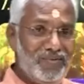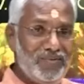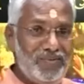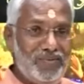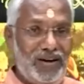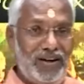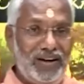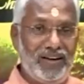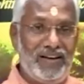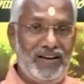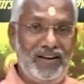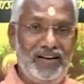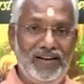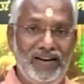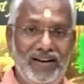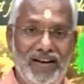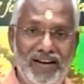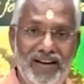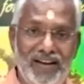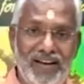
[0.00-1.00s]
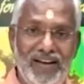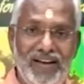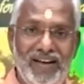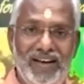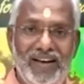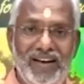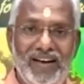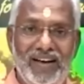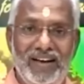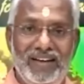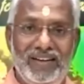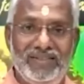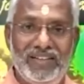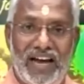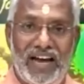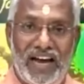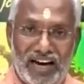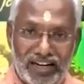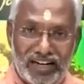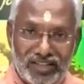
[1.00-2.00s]
Balakanda is
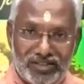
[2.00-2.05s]
an